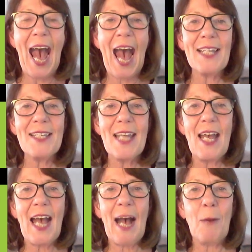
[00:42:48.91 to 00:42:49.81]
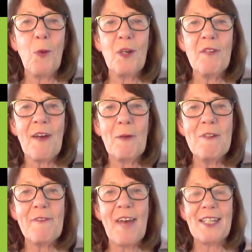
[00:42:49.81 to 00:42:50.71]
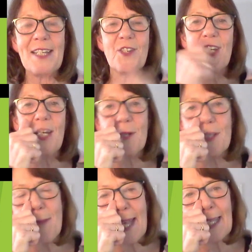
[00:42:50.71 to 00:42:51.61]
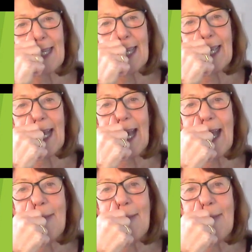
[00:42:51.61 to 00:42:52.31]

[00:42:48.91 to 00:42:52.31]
And at one of our events, she was making